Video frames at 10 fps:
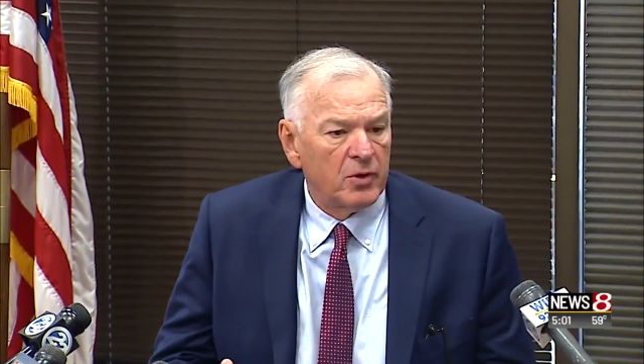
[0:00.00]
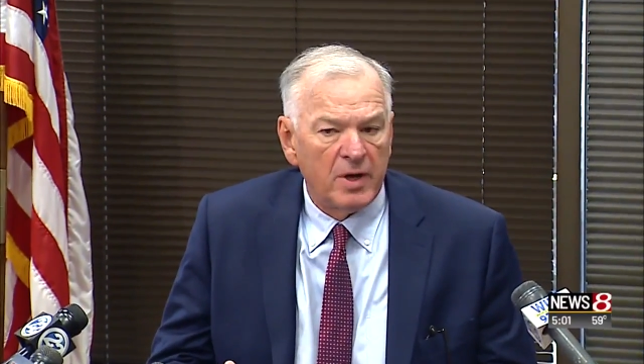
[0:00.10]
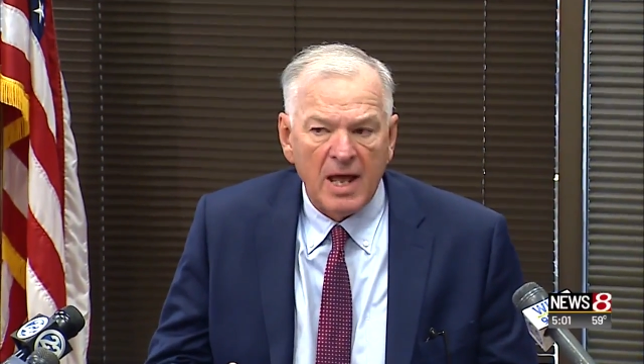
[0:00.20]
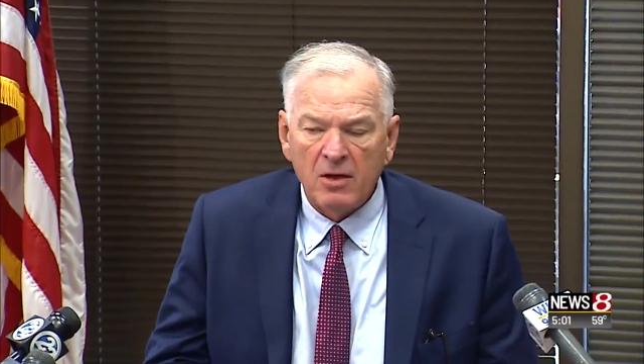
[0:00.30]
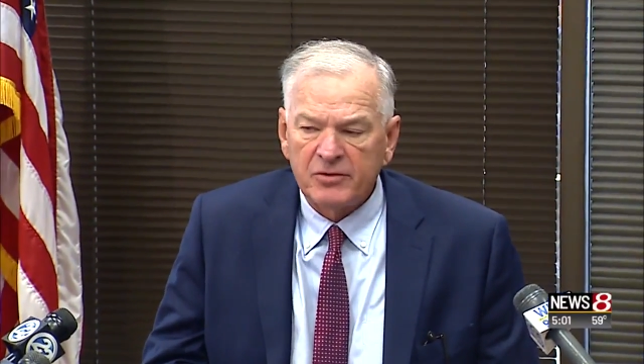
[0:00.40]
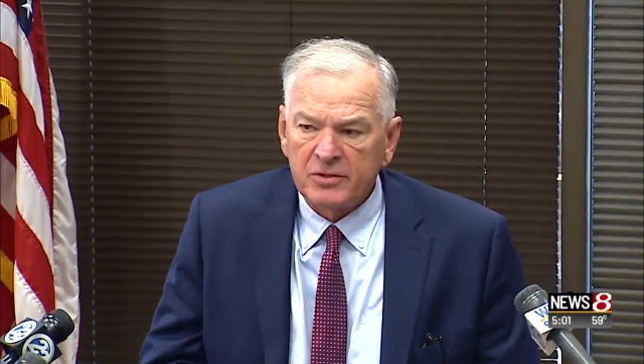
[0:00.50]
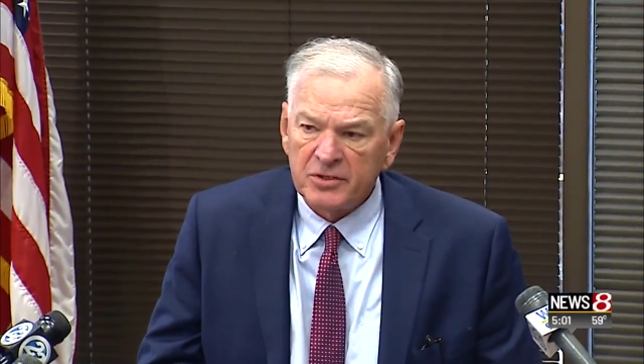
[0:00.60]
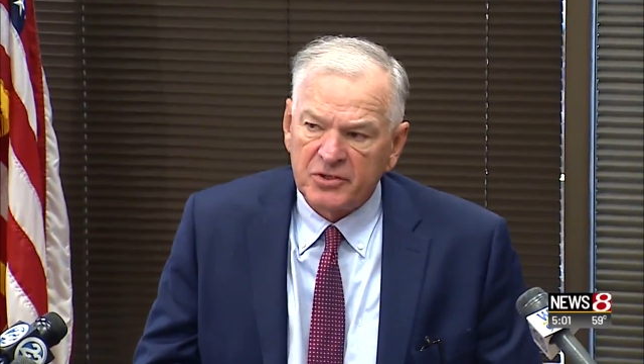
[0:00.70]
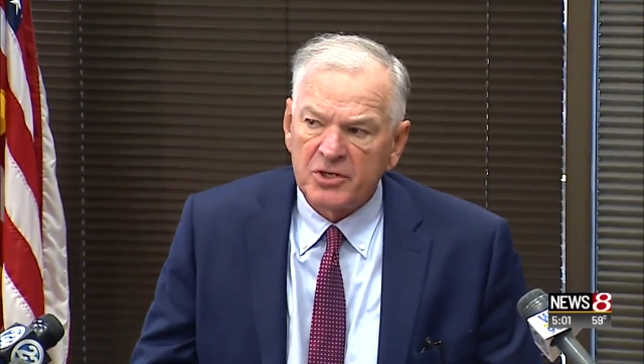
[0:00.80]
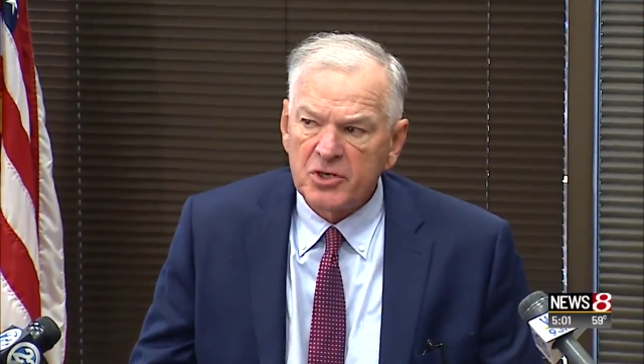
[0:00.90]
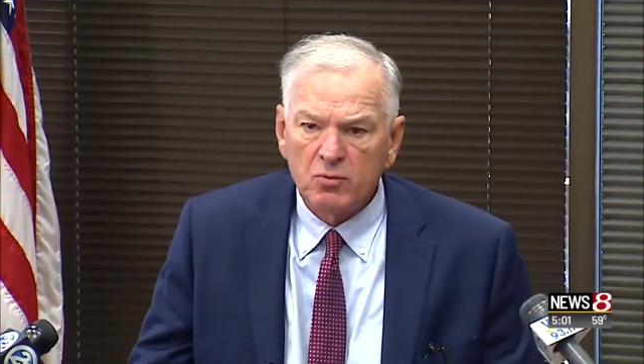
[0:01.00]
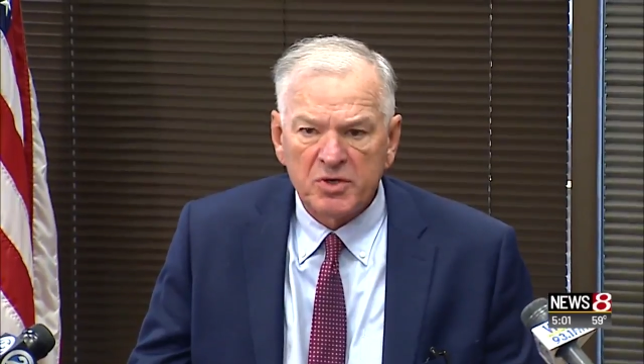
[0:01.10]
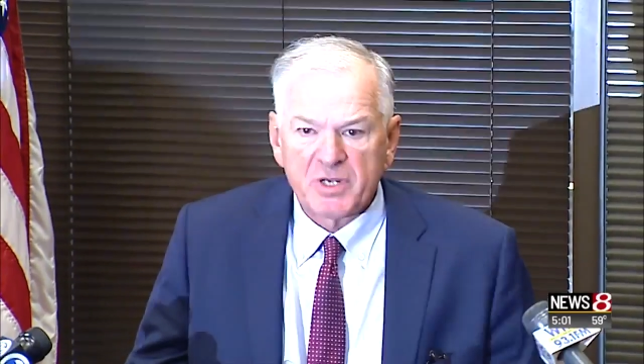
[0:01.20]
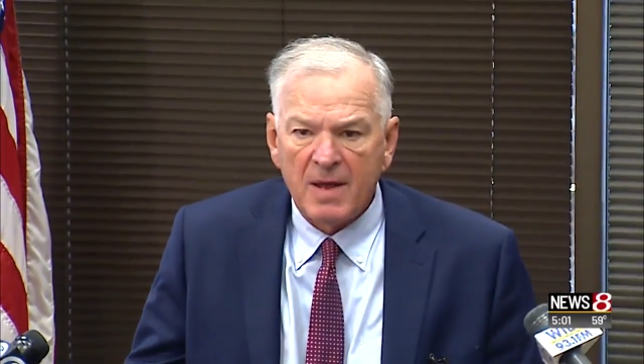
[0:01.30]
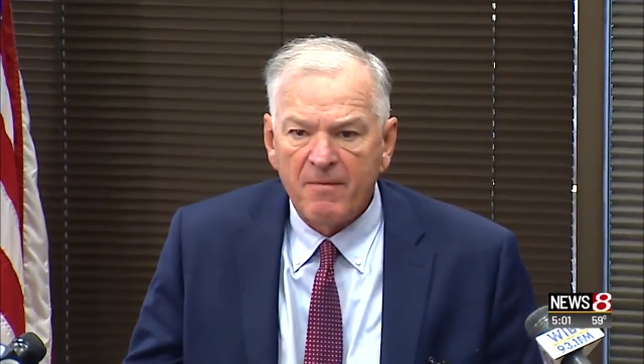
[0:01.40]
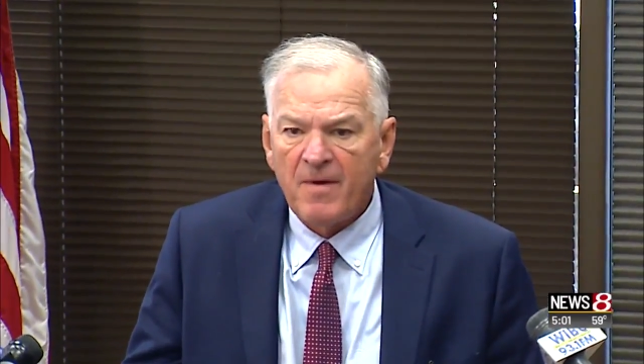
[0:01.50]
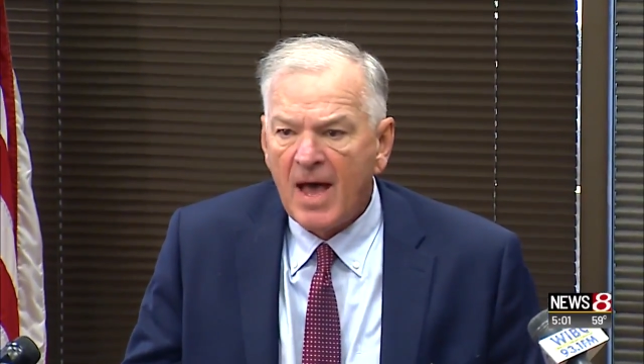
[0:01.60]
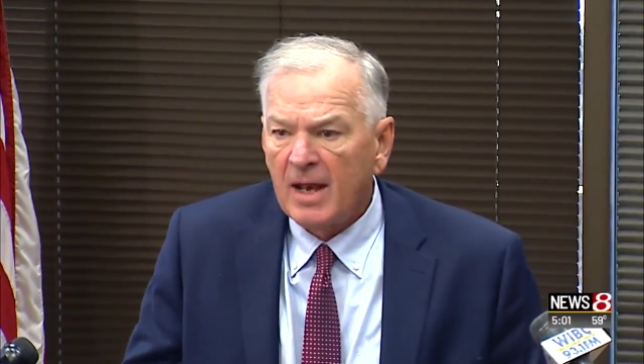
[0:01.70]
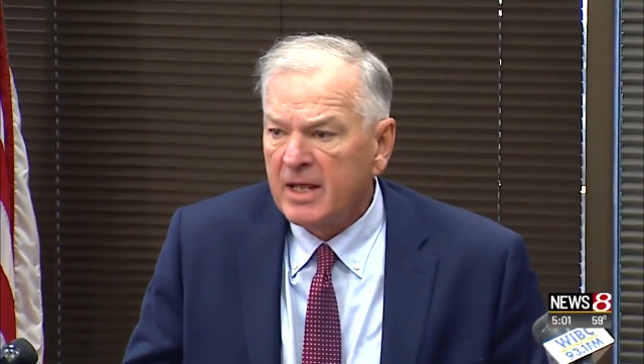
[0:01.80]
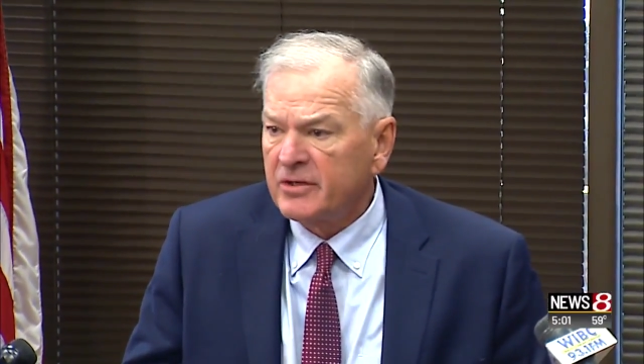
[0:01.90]
Instead, through his lawyers,
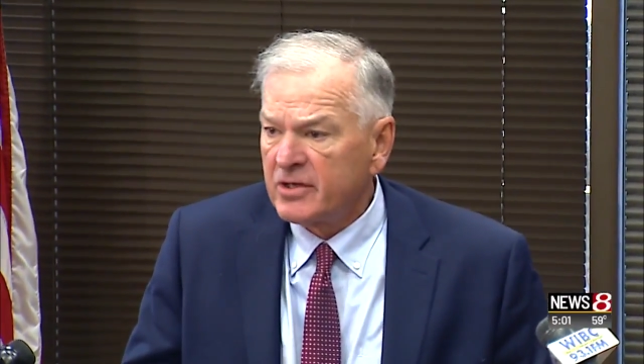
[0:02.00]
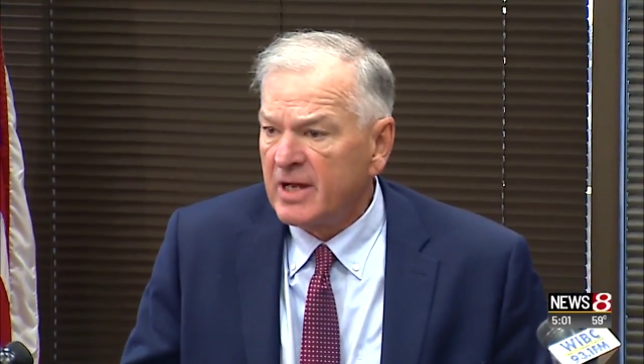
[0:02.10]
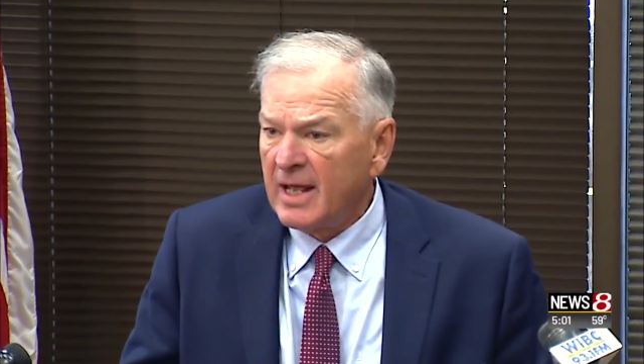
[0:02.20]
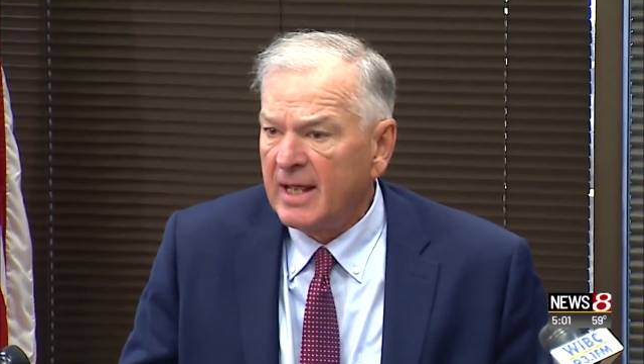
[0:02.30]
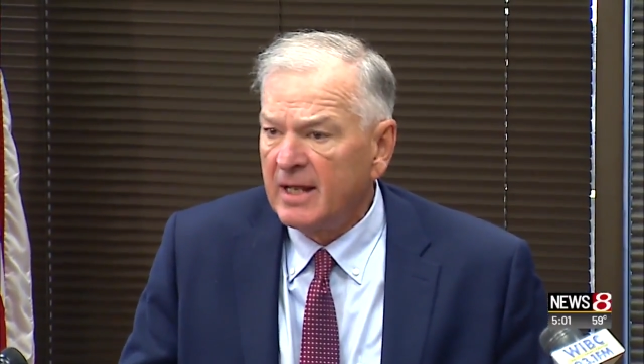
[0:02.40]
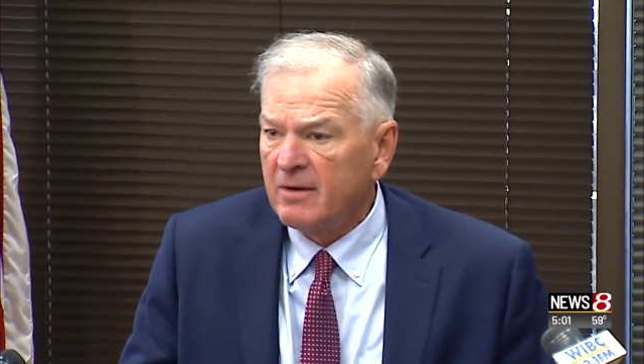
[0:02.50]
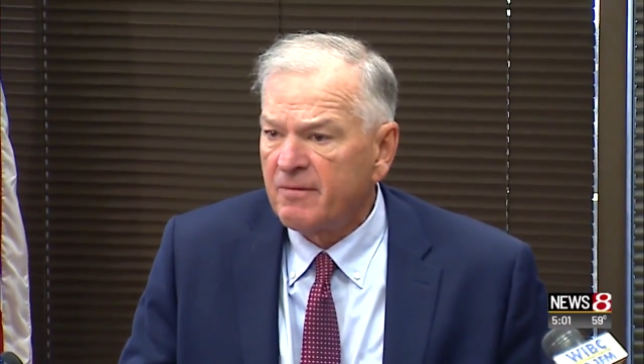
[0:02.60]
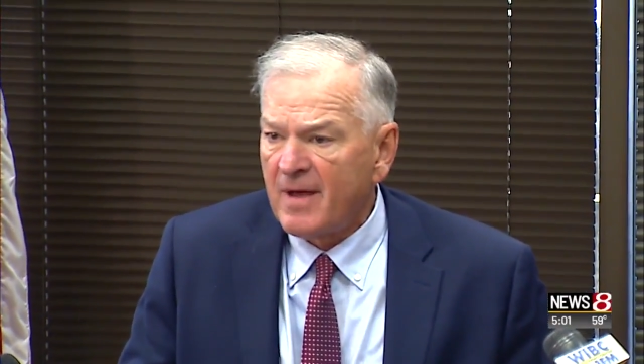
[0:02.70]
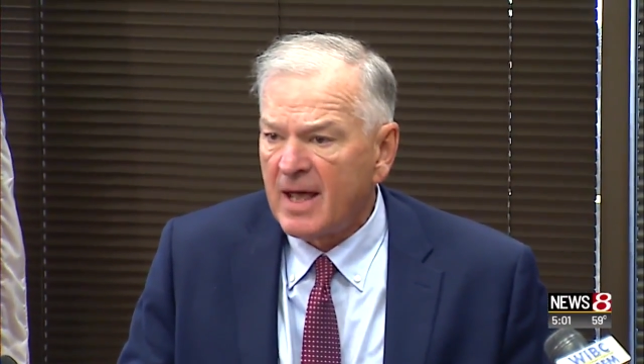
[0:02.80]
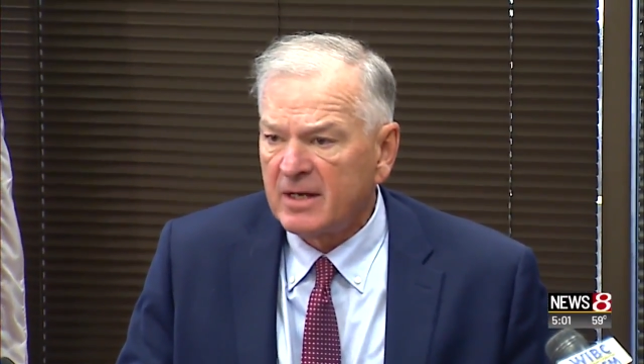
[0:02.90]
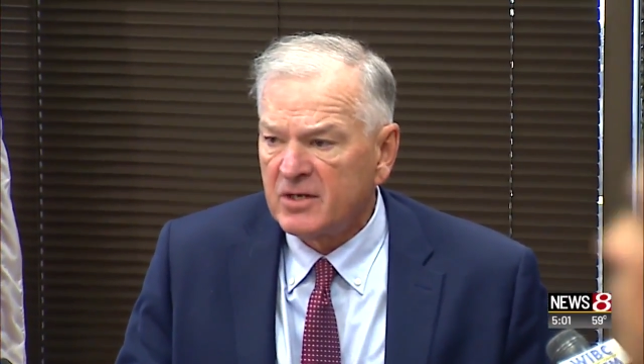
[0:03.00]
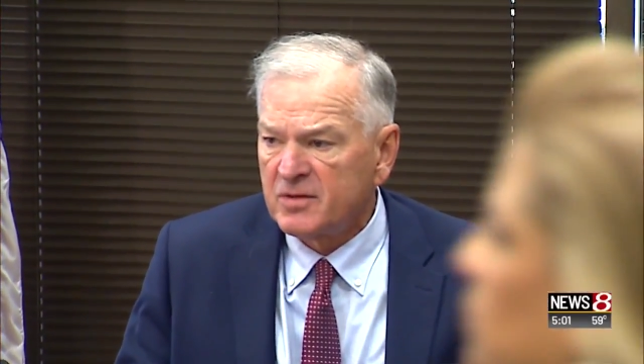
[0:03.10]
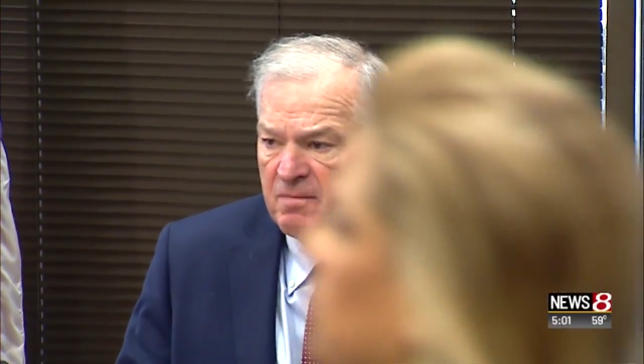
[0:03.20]
Hill gave a video recorded